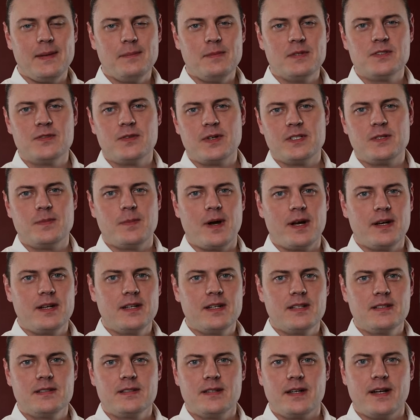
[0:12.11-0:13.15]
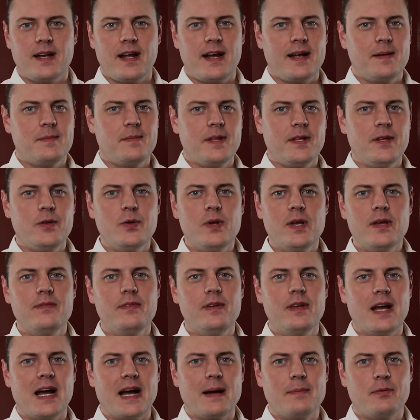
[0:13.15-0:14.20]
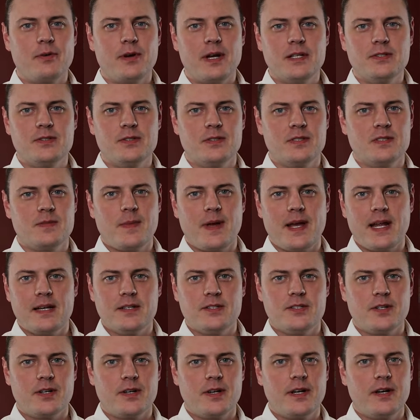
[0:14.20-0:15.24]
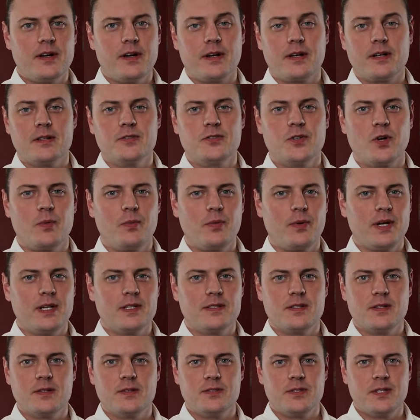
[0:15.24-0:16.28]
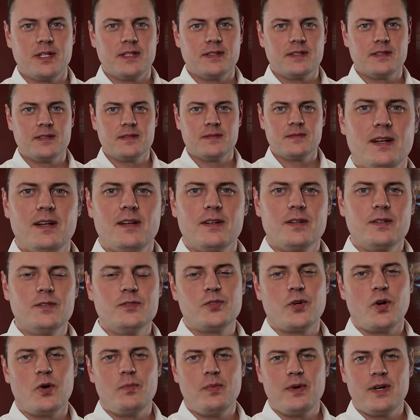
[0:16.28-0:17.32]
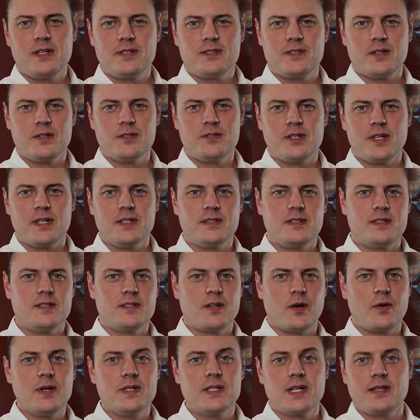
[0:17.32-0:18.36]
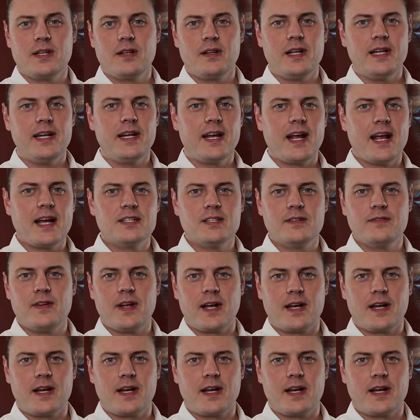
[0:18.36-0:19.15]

name is Rich Butkus, and I am the UAV Operations Manager here at Control Point Associates. Control Point Associates is always on the leading edge of